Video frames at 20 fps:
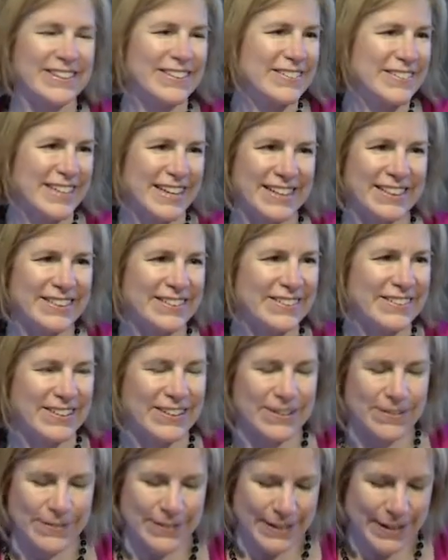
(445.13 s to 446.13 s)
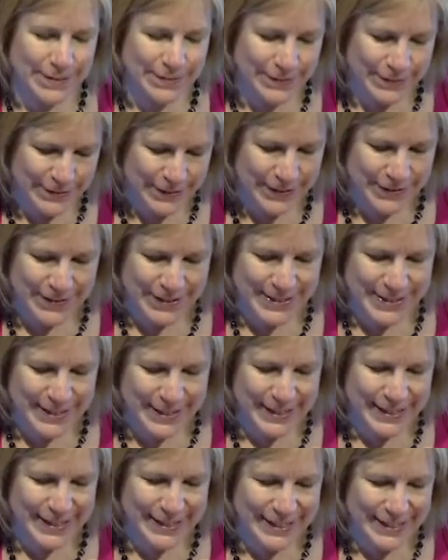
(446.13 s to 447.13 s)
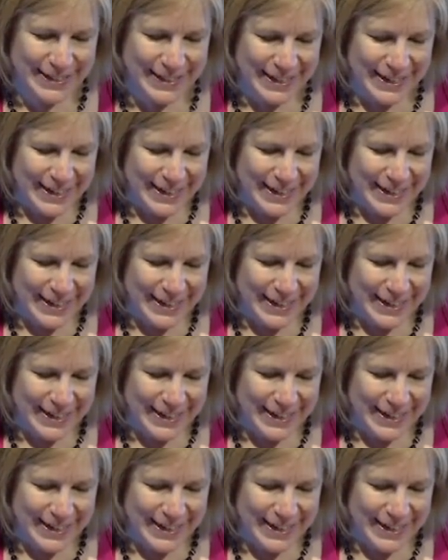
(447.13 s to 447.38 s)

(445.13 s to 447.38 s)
or 10:30 or whatever we've decided?